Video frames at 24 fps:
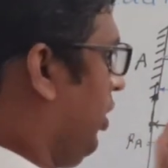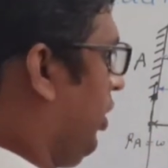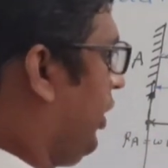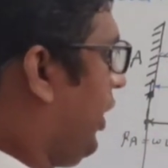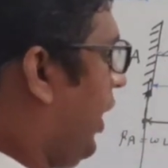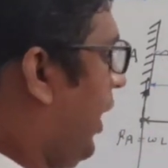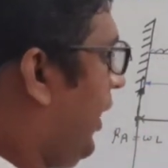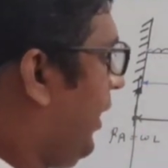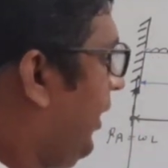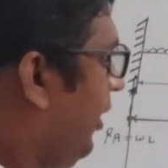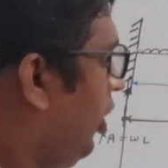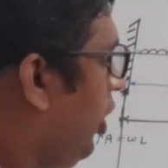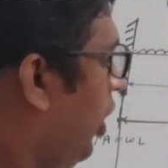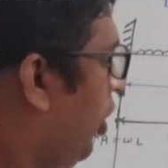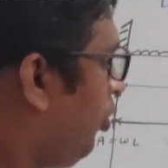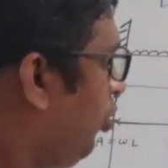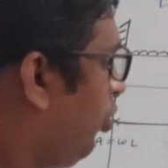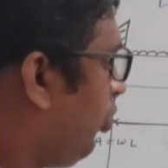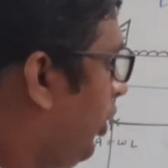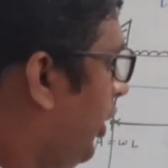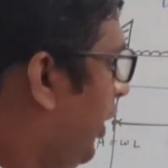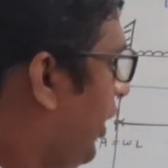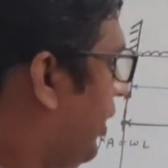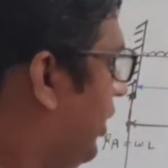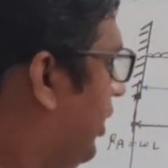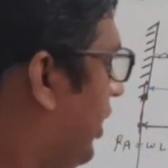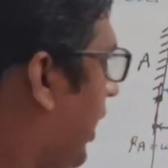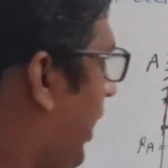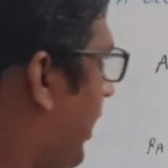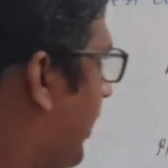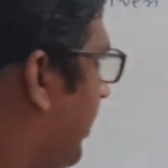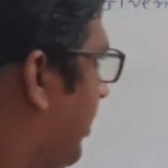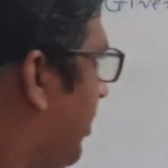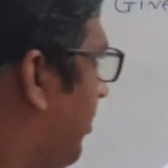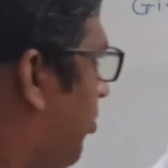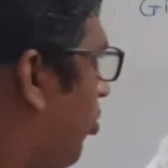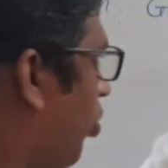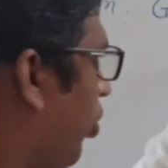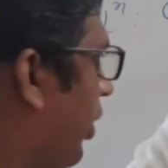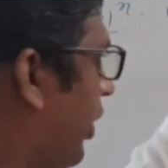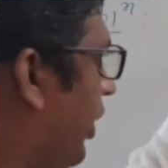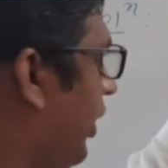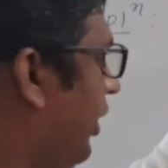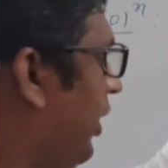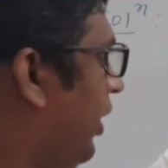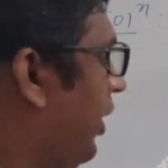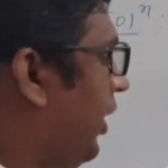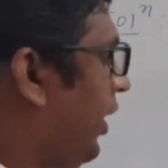Directly you have to take the at the
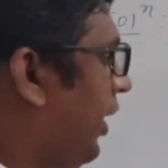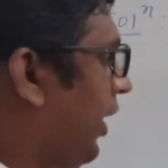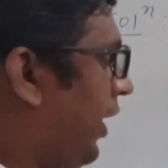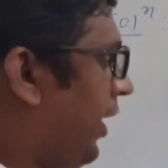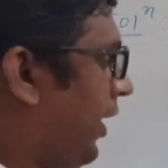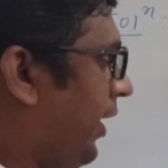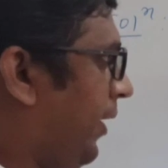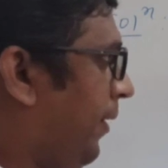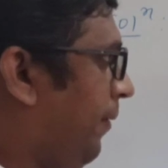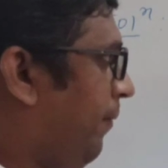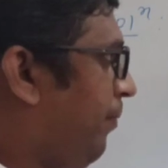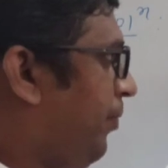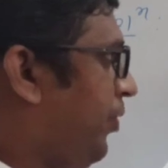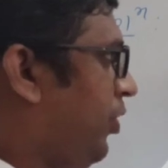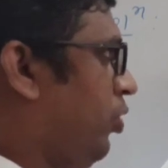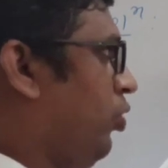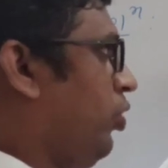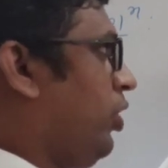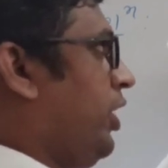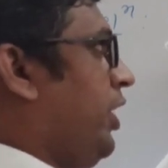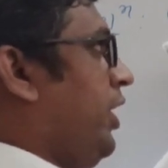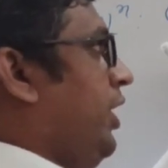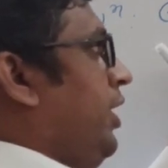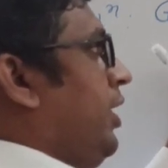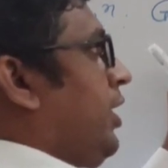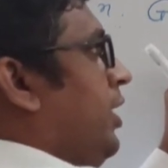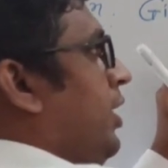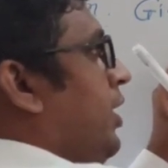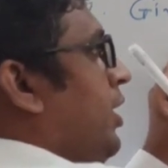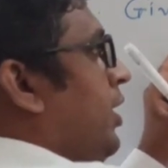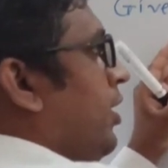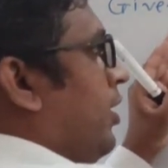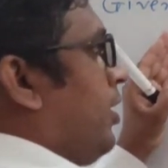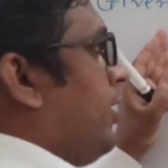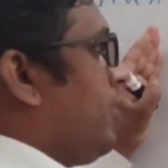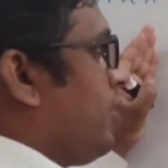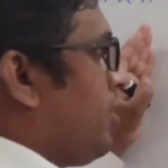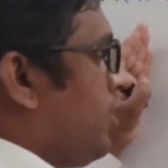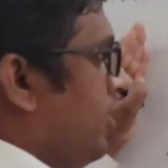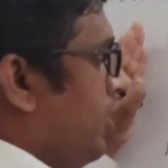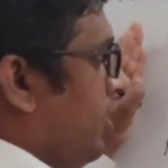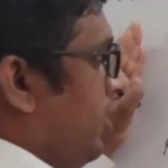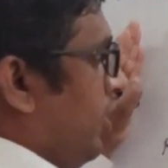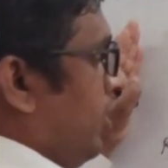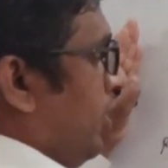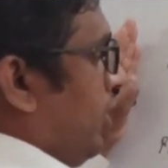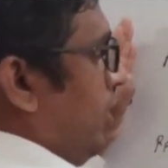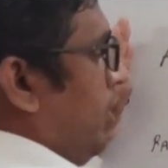point A. Okay,
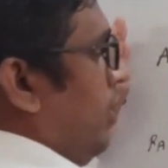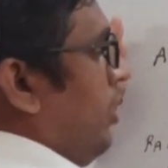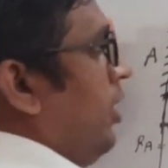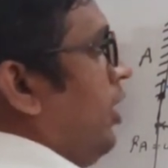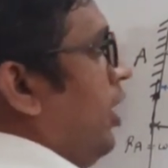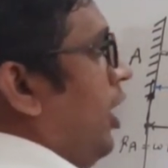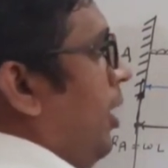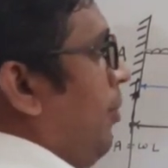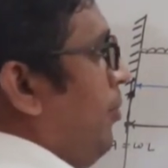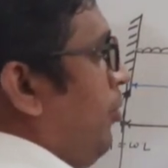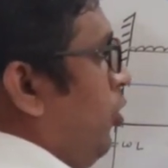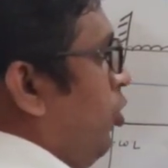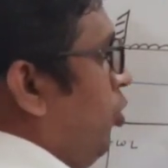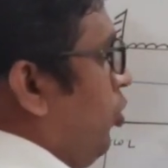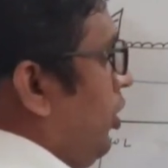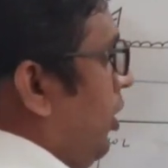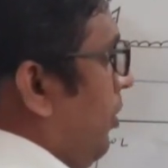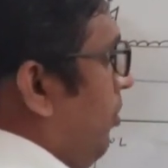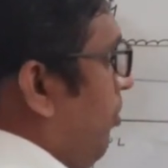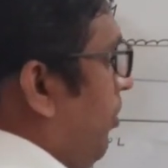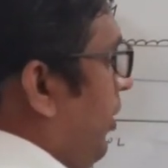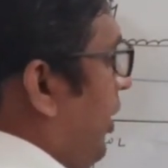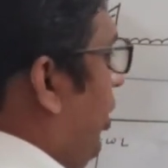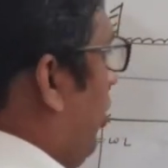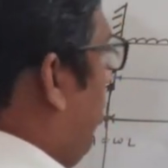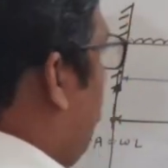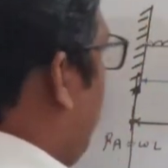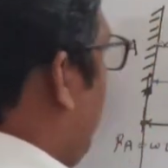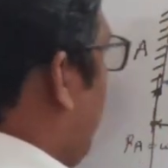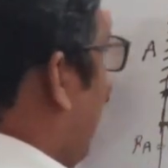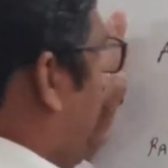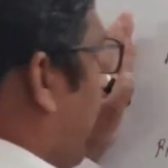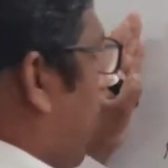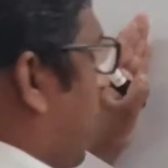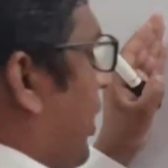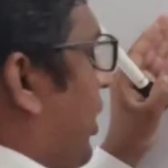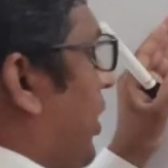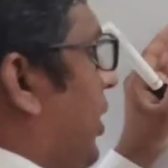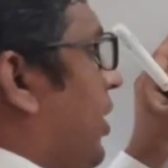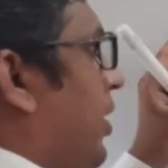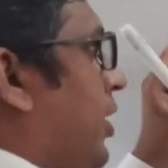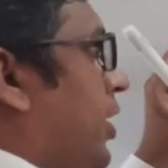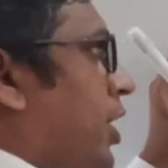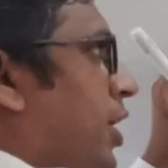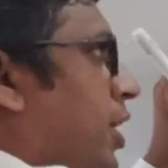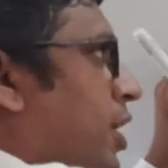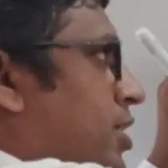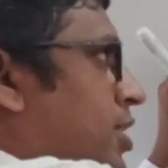consider up to the B to
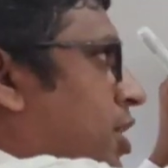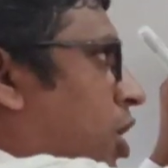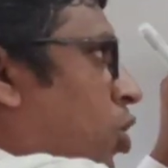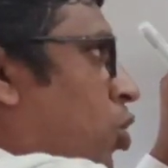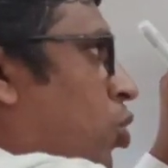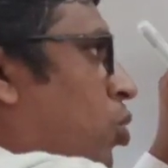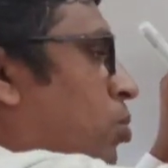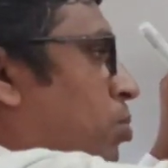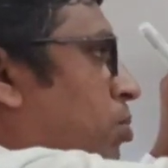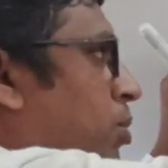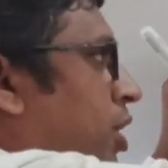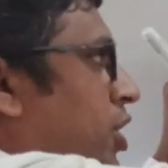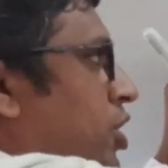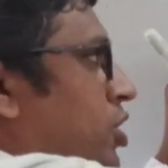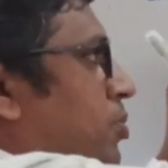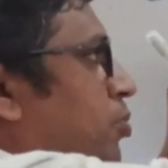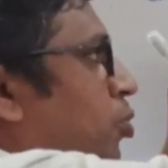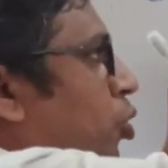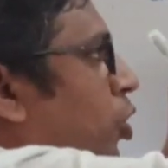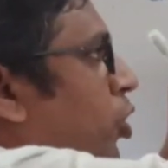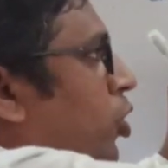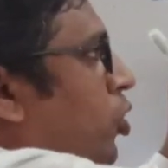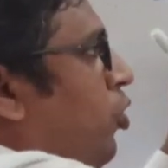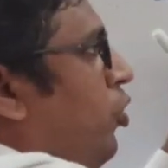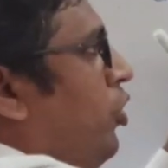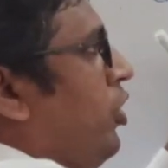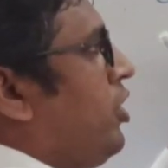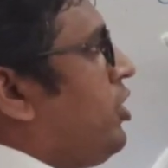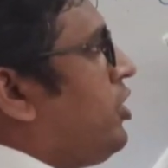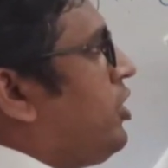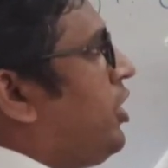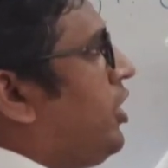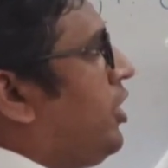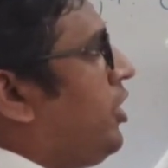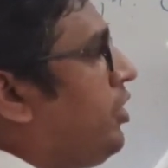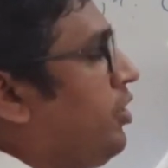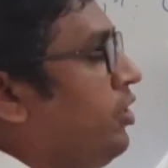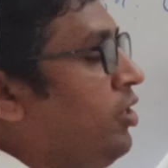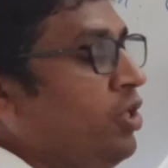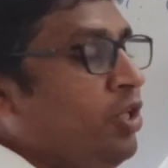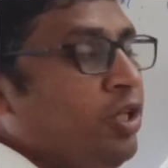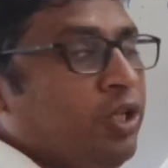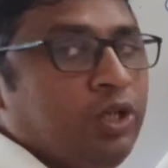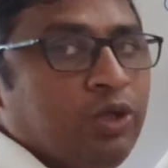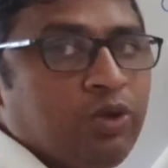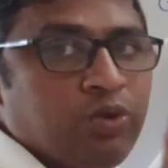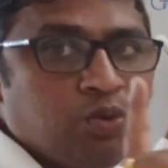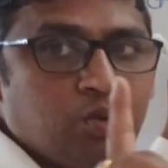A, there is how much point load is
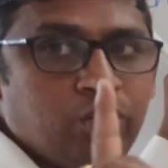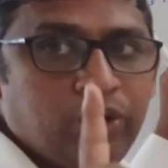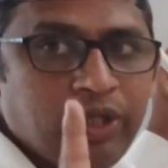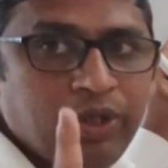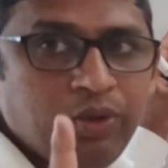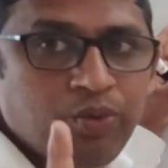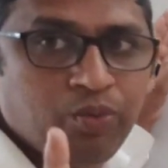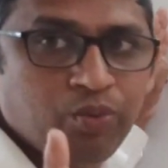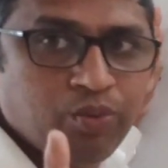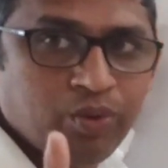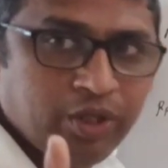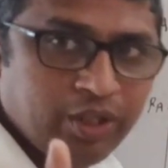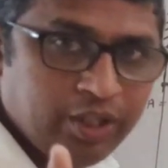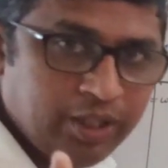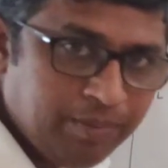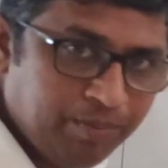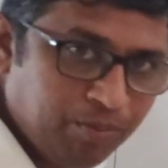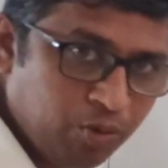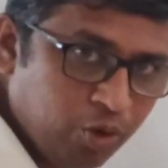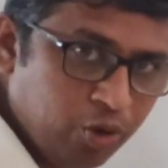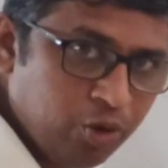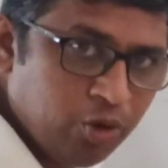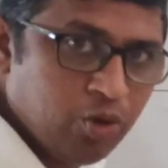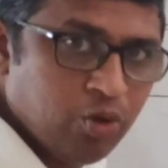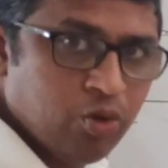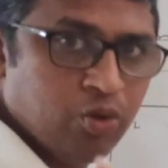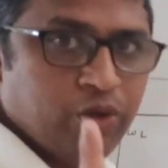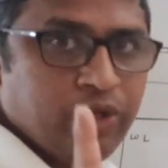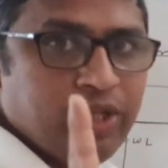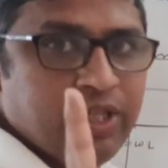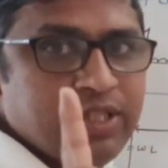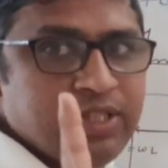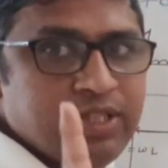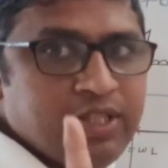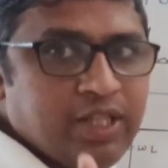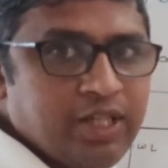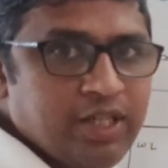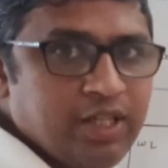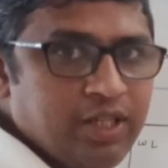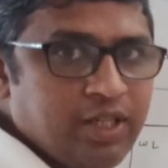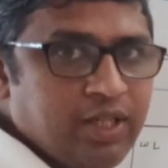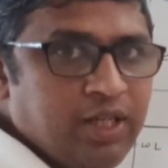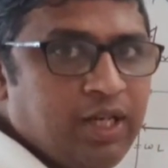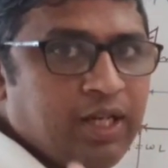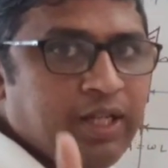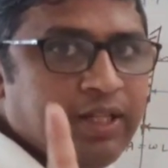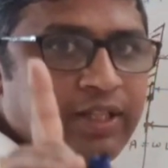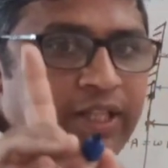there? Only one point load is
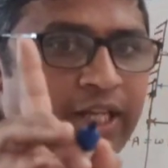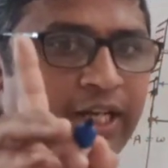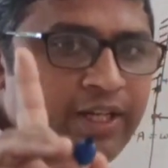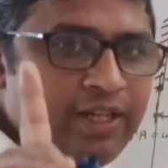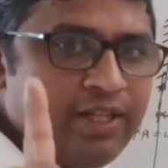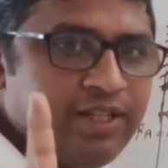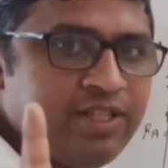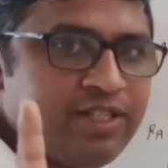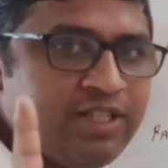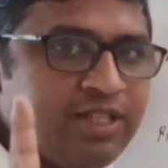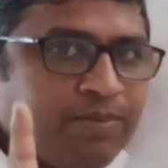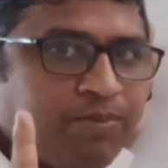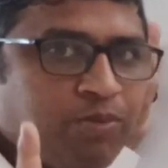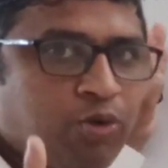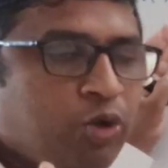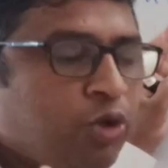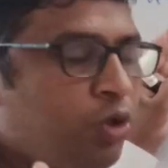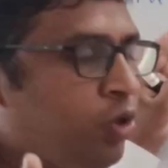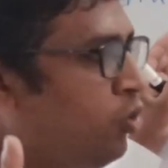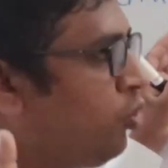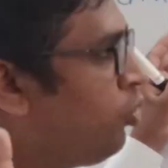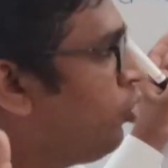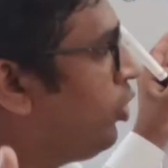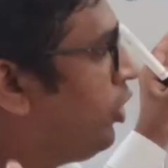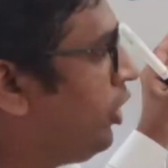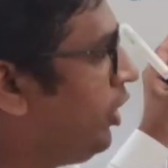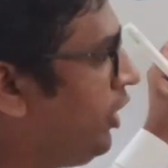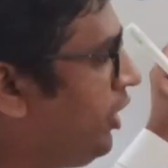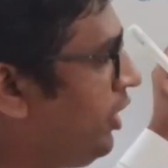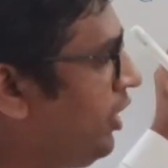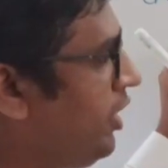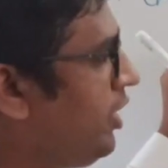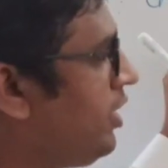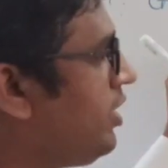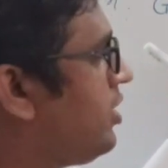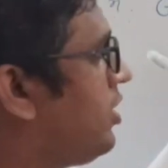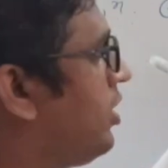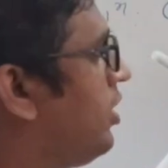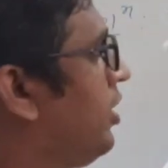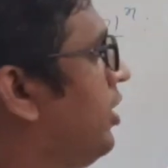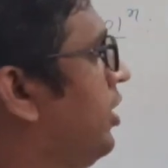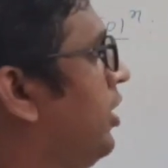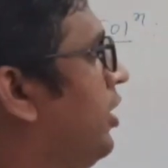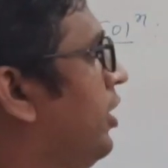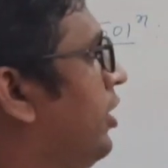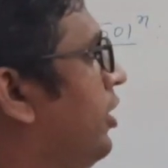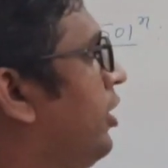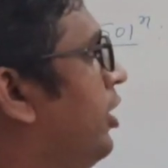there, and that is the point load is
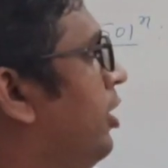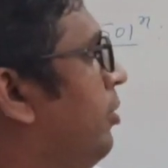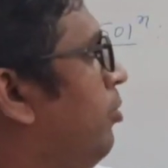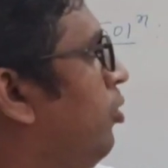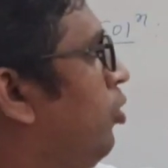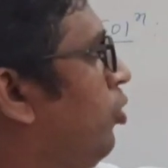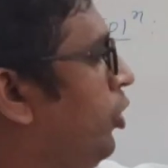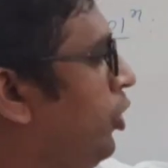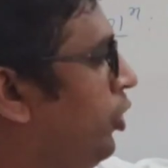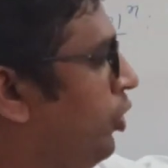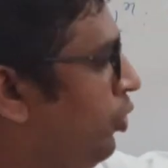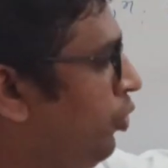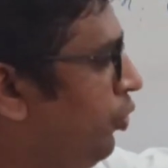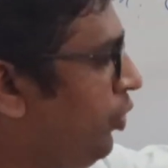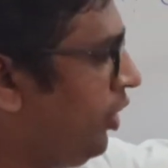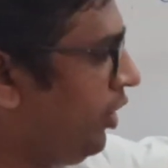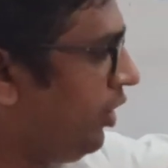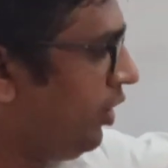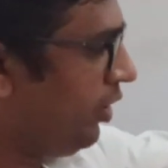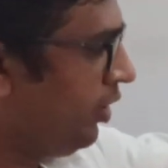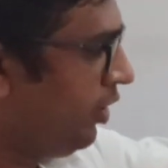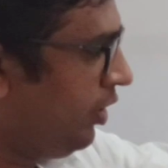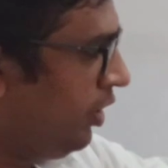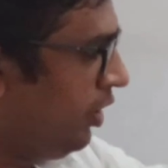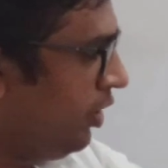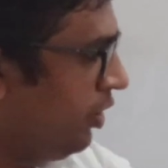W into L.